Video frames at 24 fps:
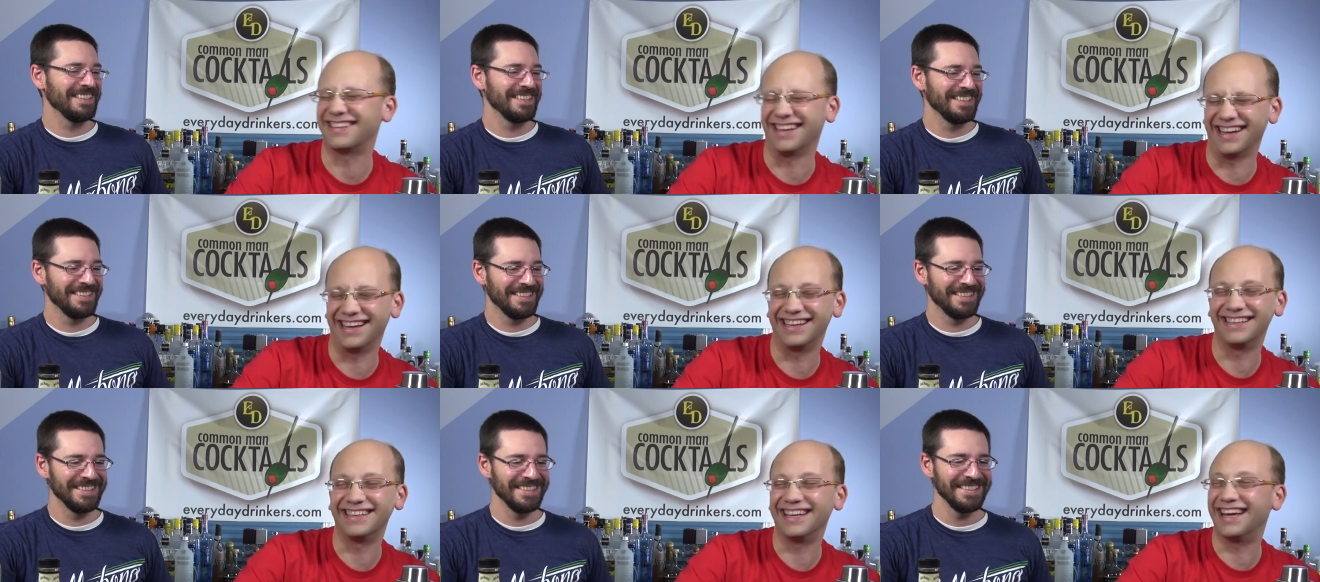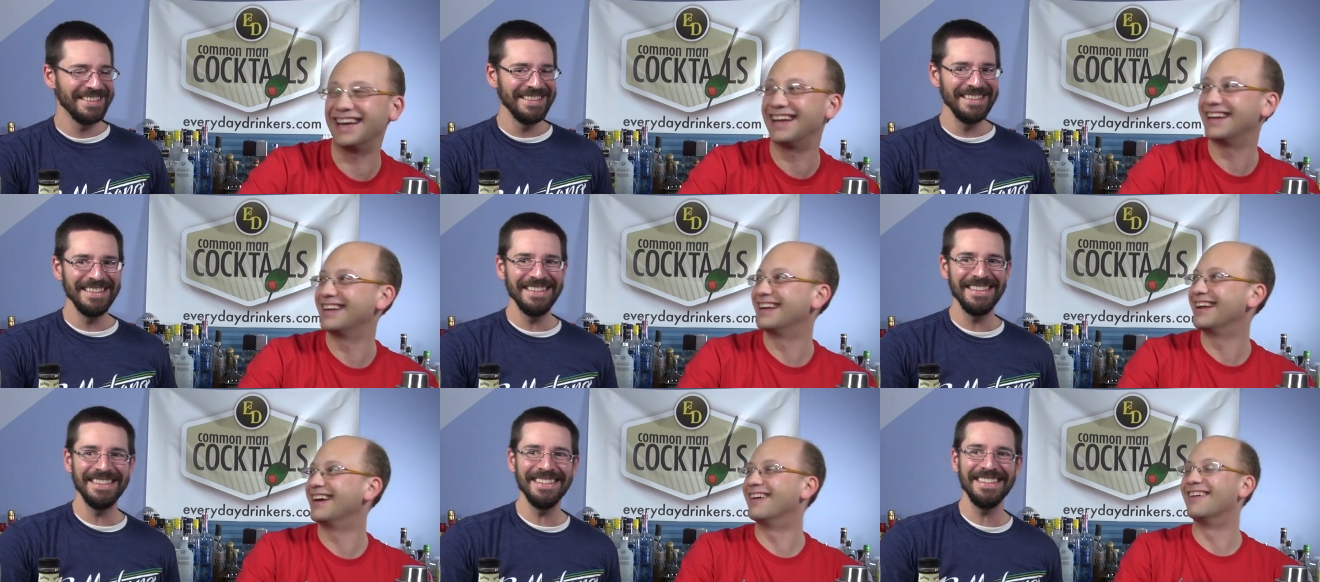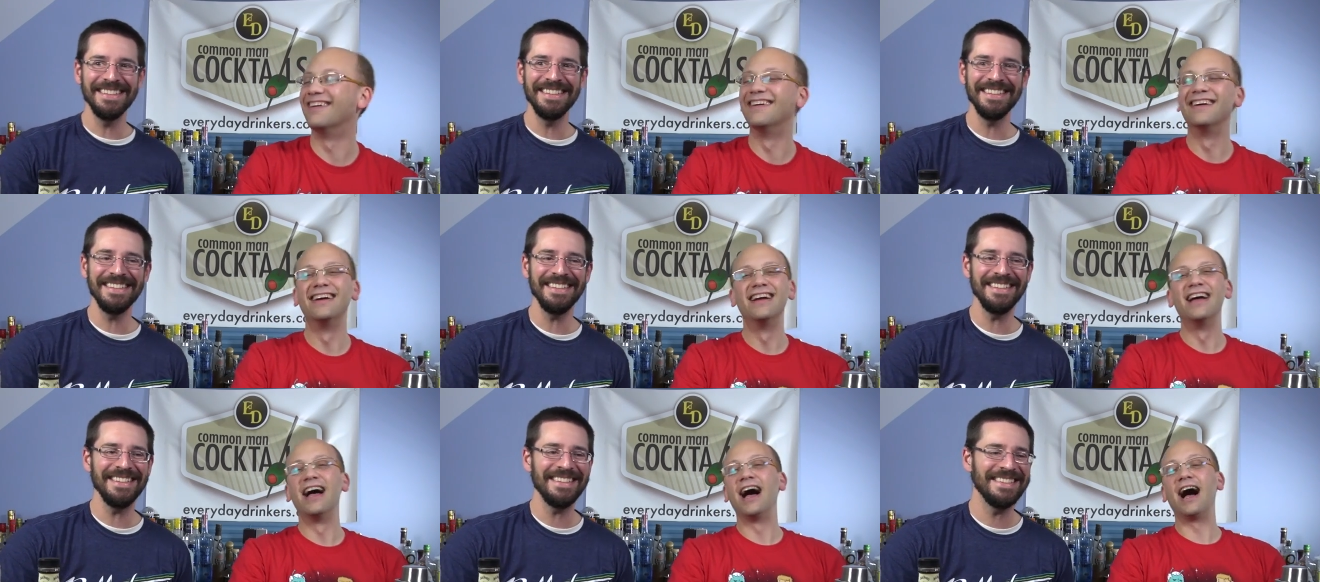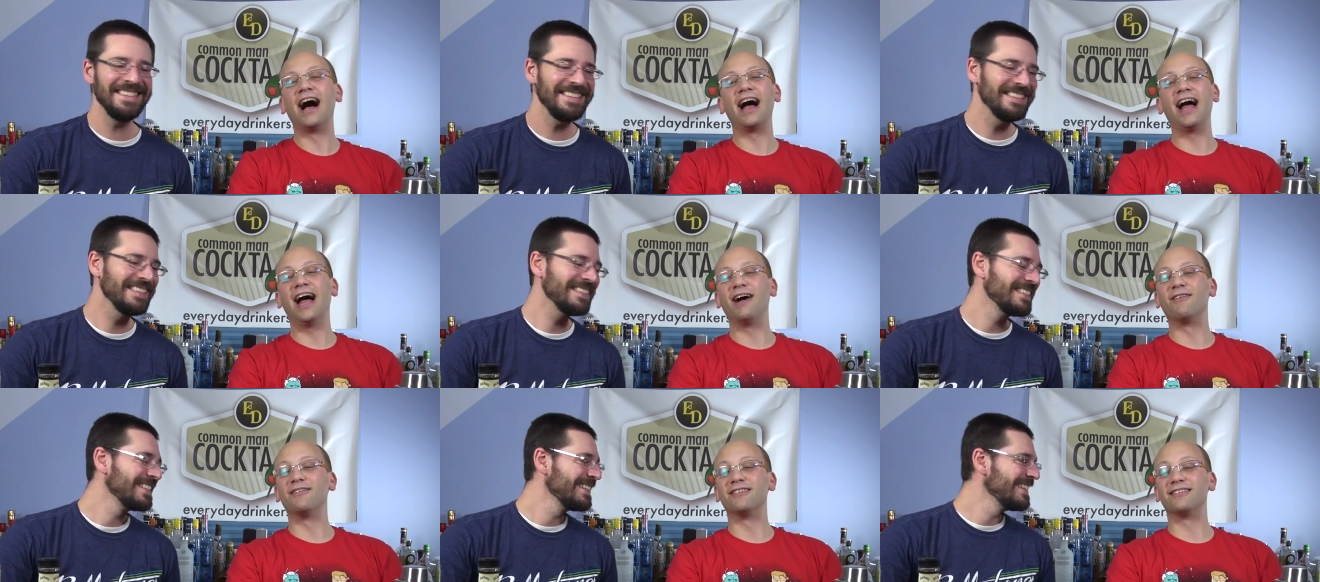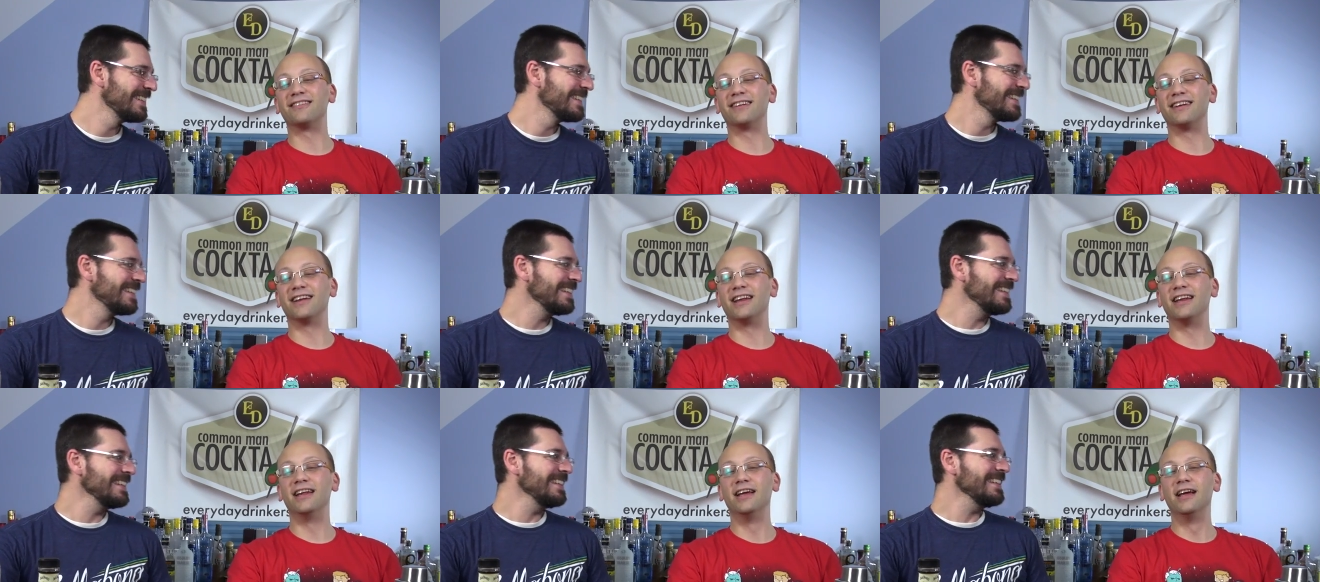Speaker 1: saying that. No, I haven't
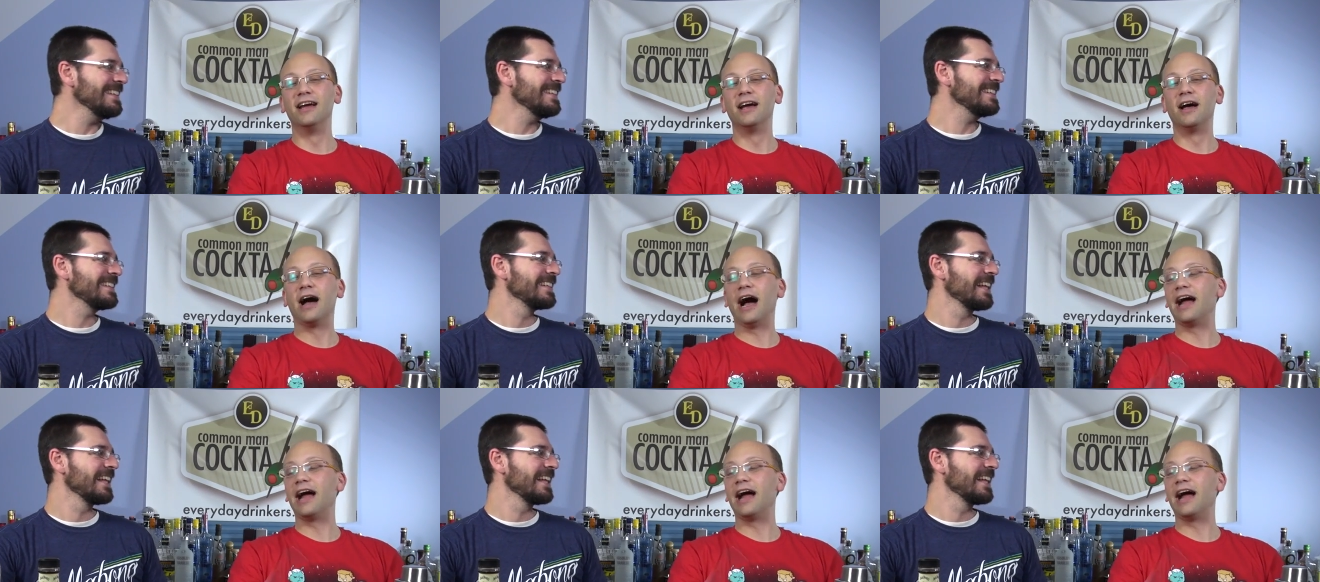seen it.